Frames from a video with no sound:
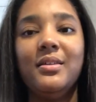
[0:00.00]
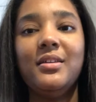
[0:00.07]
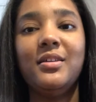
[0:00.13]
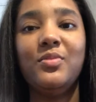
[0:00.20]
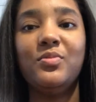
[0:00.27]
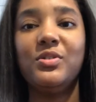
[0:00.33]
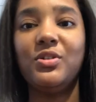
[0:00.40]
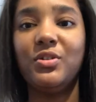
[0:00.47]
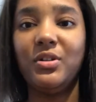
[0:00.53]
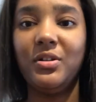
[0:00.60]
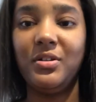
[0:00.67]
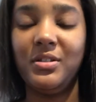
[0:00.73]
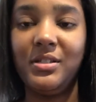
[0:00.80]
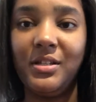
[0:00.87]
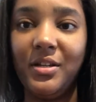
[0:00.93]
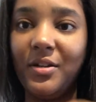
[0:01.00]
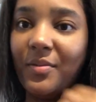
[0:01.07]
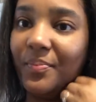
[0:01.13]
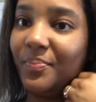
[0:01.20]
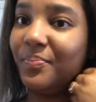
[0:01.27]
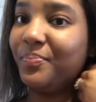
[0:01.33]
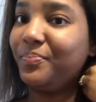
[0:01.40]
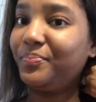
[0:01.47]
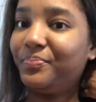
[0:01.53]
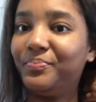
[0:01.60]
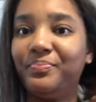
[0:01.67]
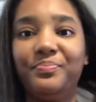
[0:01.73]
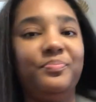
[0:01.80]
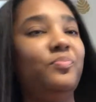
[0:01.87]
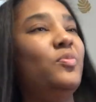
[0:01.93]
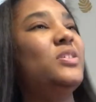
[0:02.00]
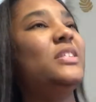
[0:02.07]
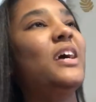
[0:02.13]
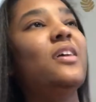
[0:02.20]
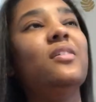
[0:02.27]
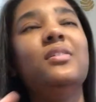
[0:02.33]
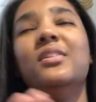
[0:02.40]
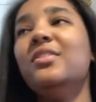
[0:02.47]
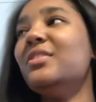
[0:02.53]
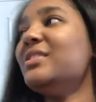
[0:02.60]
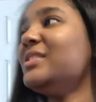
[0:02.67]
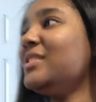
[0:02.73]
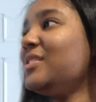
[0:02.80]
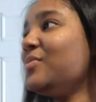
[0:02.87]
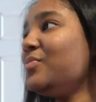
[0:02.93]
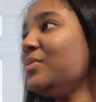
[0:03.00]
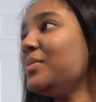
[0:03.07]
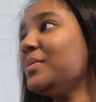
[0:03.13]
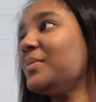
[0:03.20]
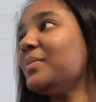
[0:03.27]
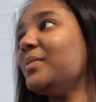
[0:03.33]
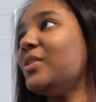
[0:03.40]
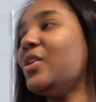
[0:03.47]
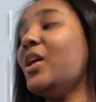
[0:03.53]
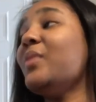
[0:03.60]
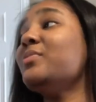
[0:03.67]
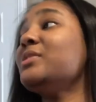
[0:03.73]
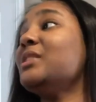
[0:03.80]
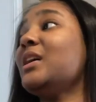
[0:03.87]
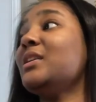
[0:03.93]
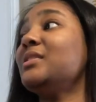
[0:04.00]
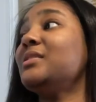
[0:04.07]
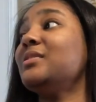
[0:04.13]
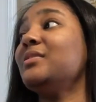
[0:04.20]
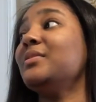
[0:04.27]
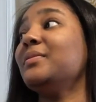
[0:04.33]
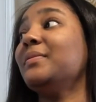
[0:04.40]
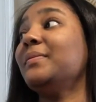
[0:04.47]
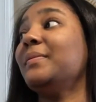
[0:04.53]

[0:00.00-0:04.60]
it was earlier this year. Was that earlier this year? What? No, that was last year.